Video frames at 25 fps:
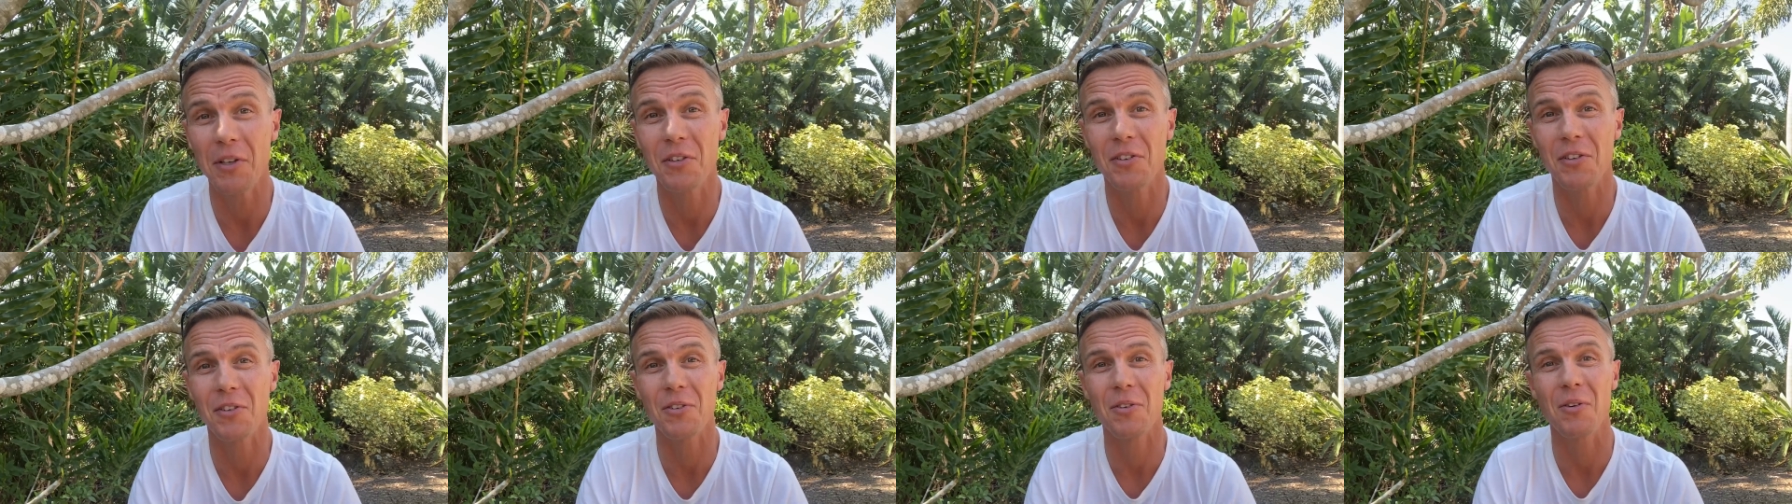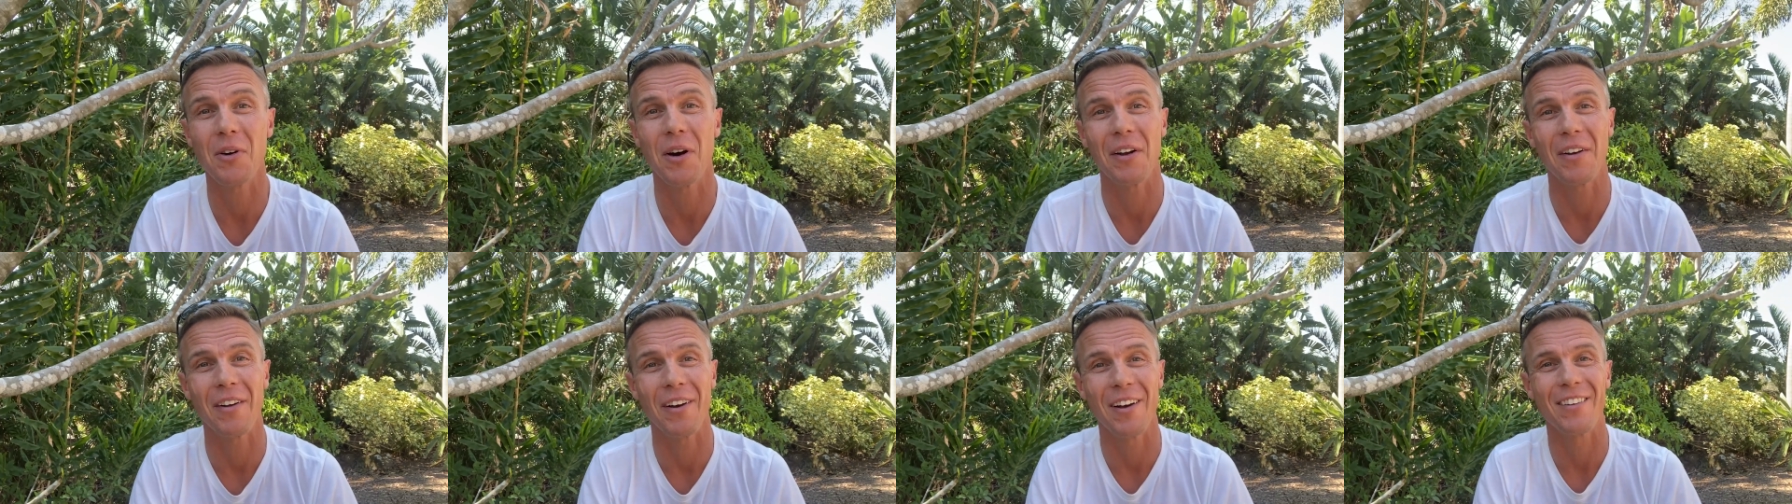which is
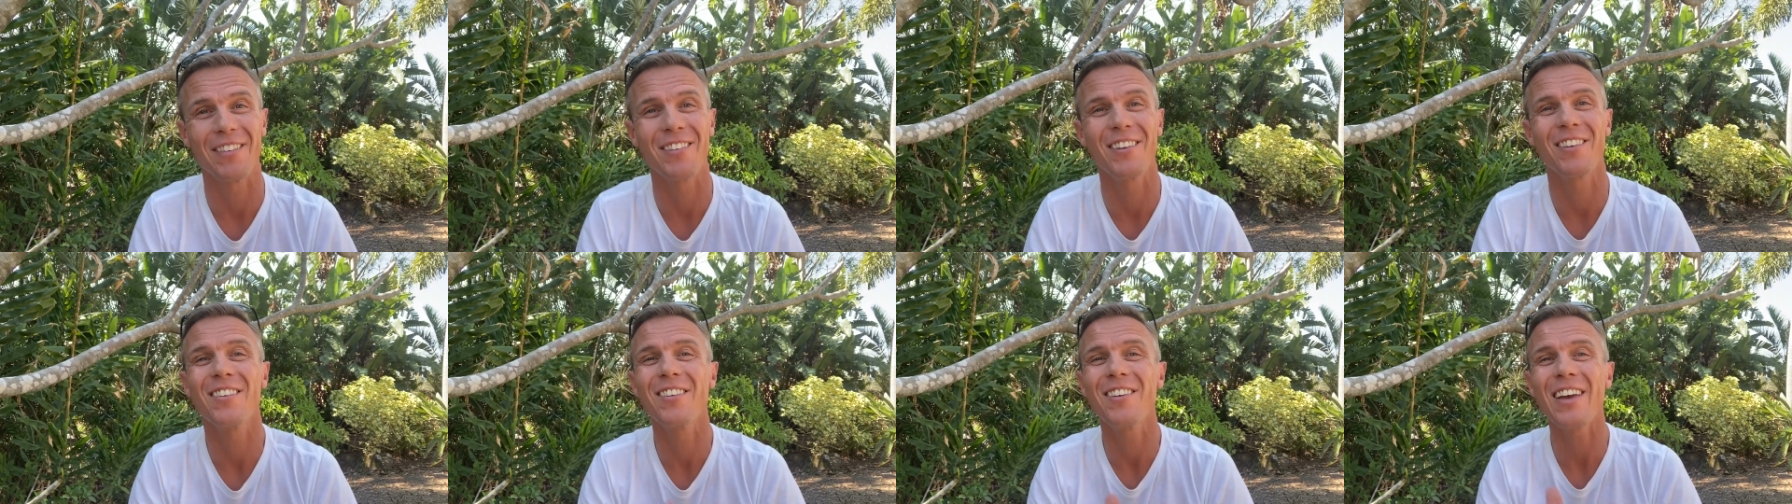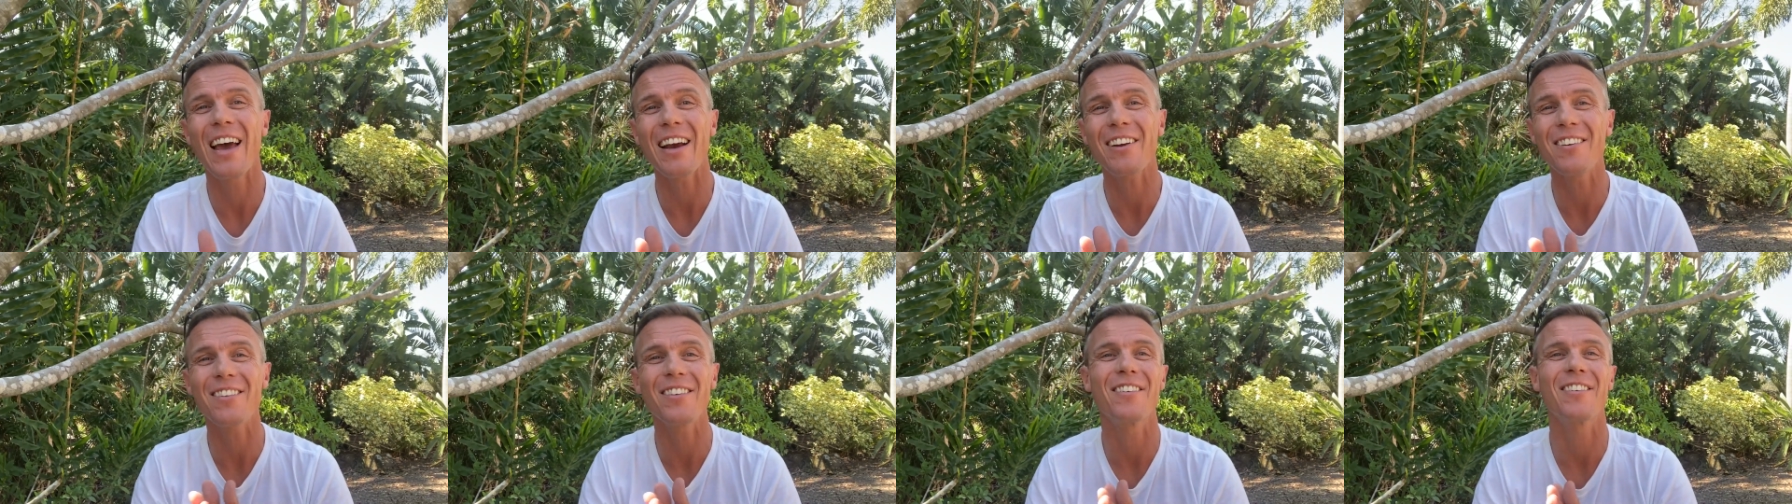quite nice. So it's
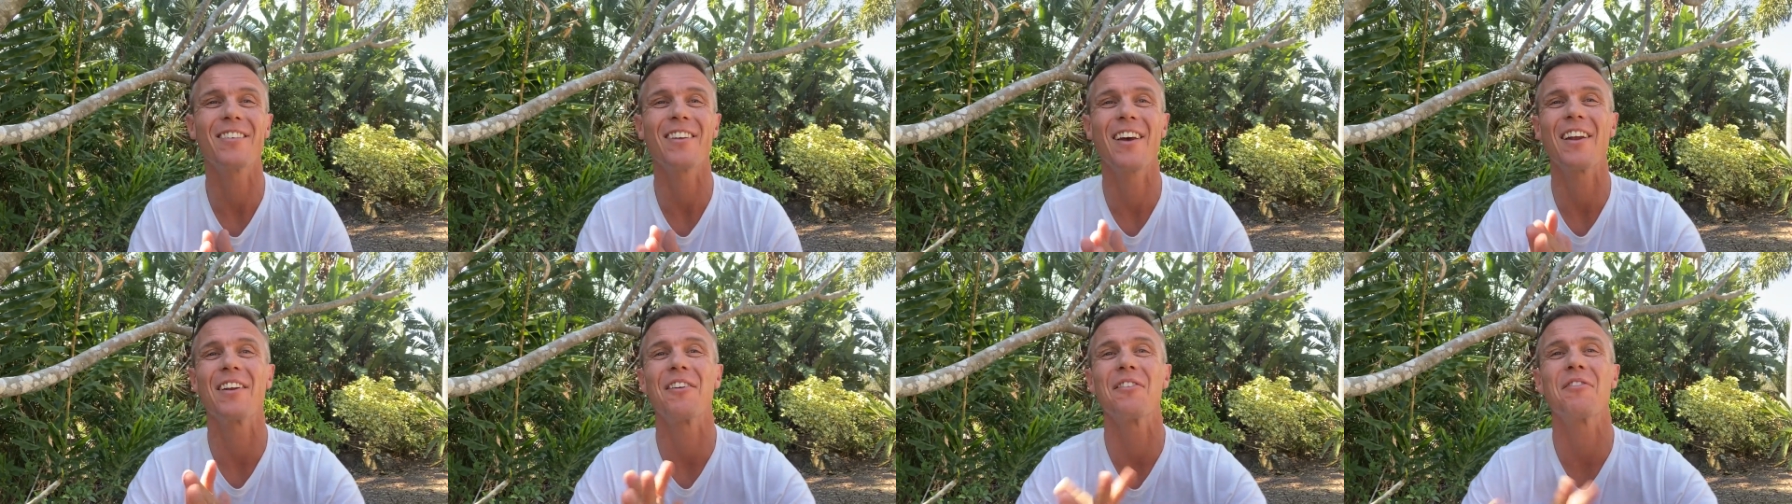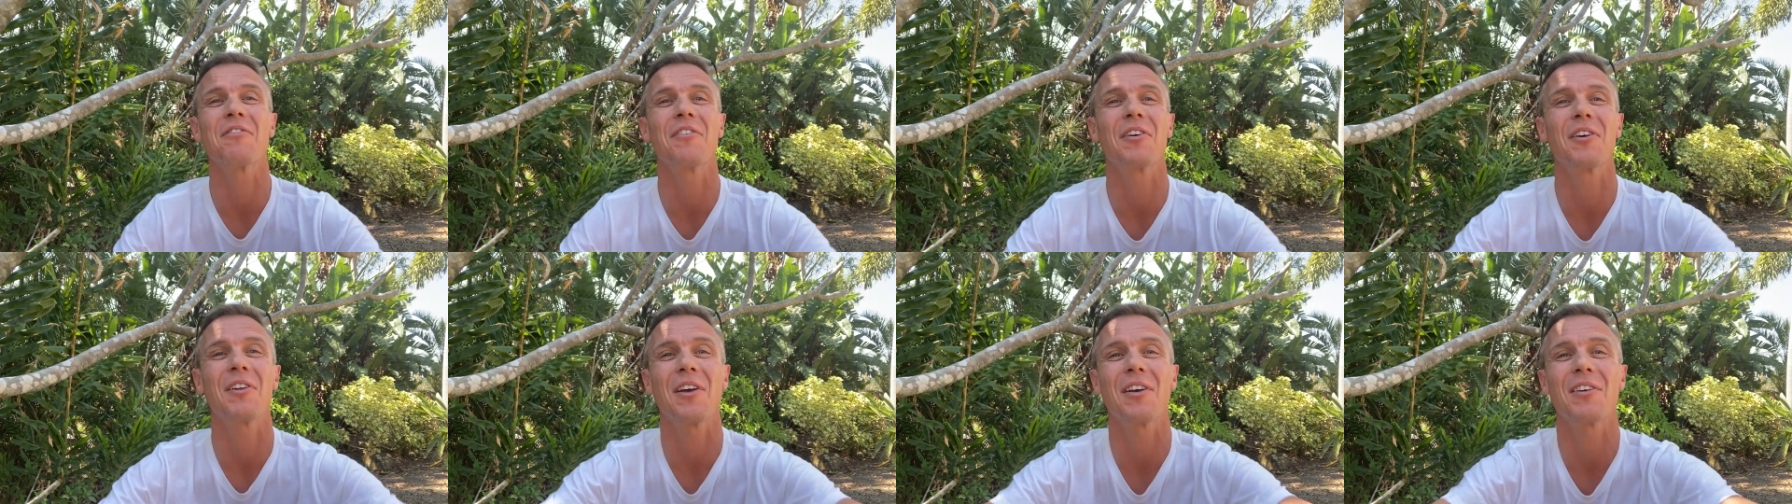actually starting to
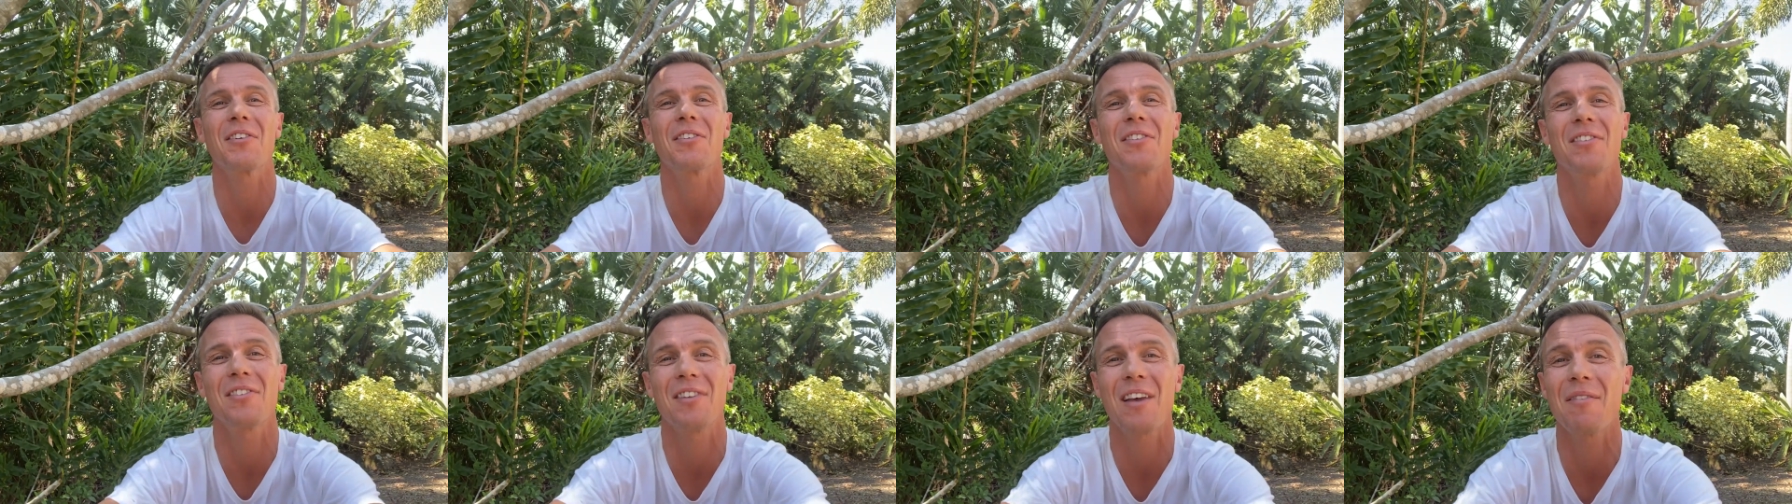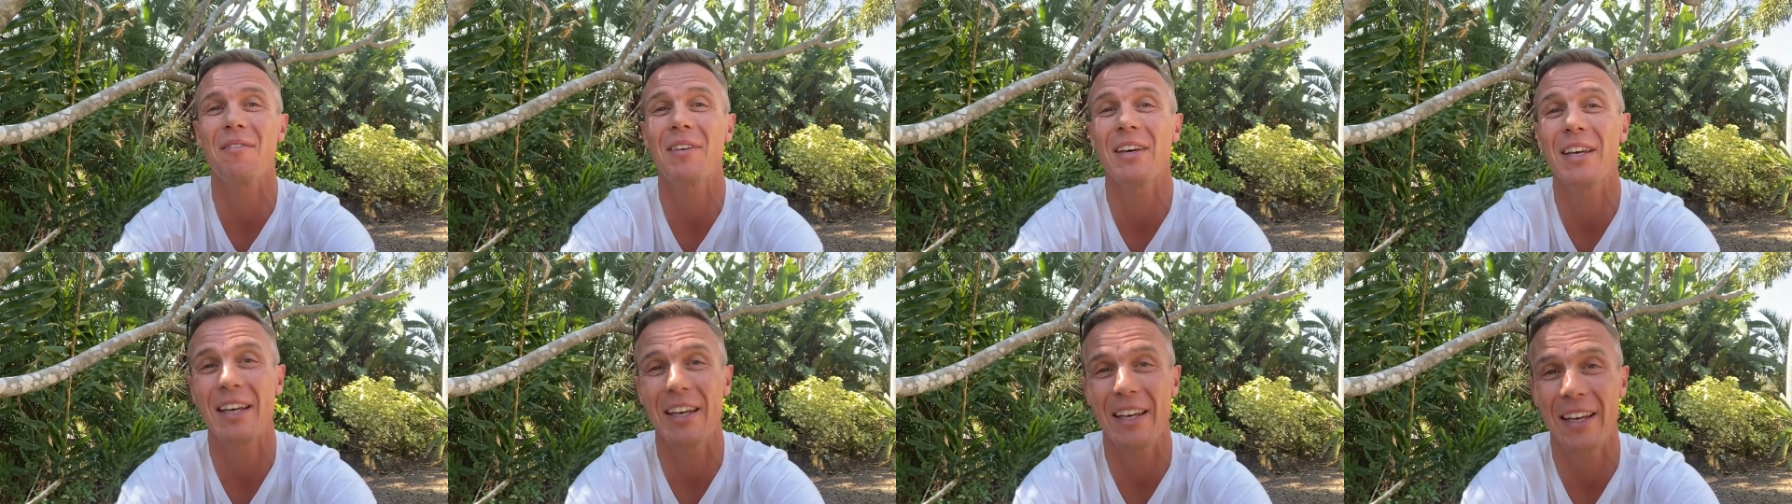feel like
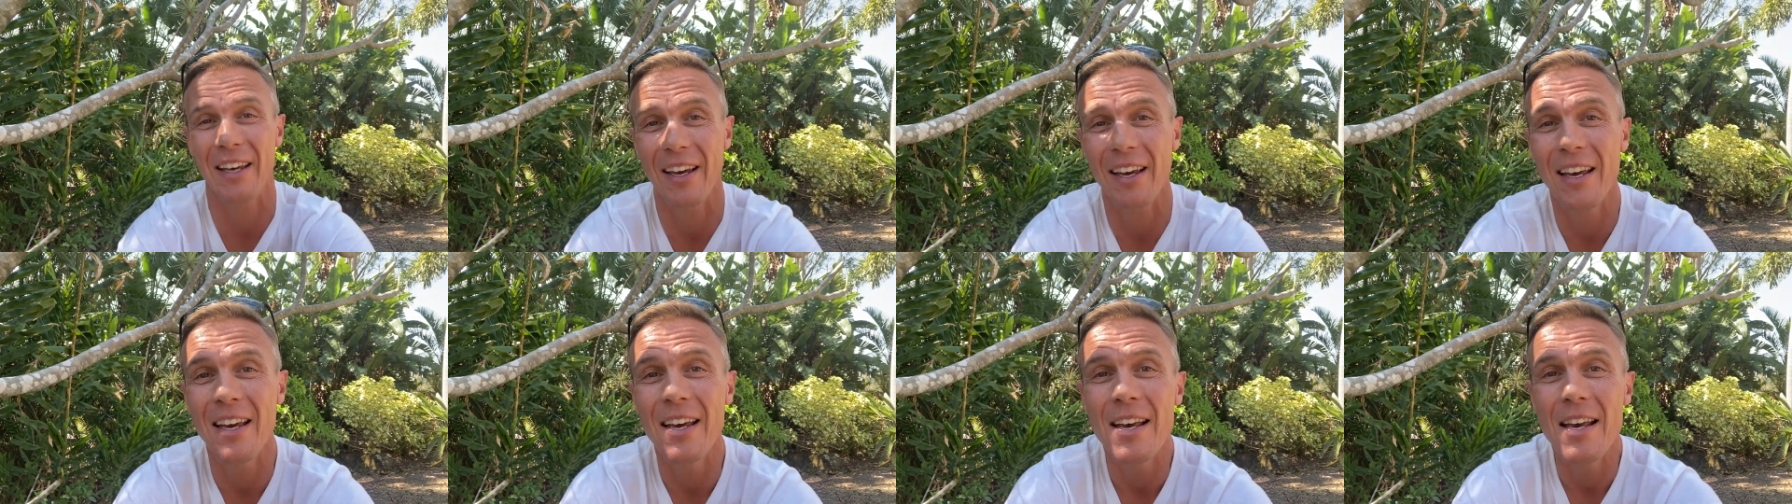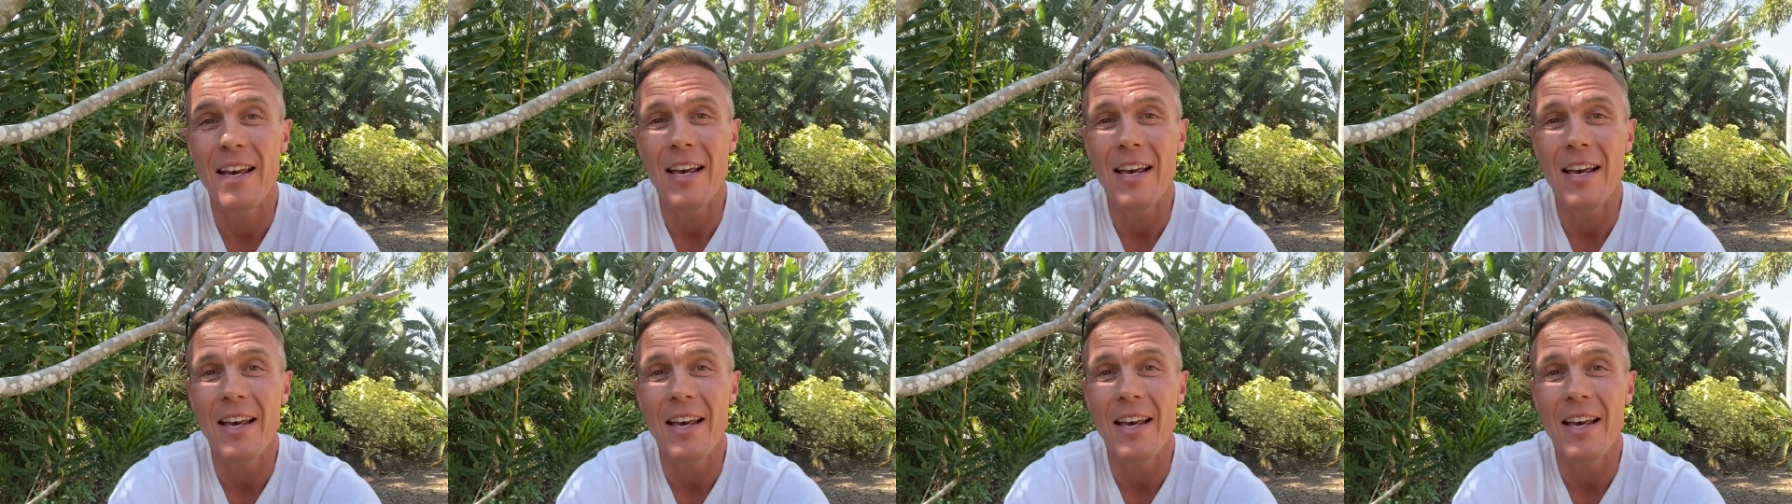summer here.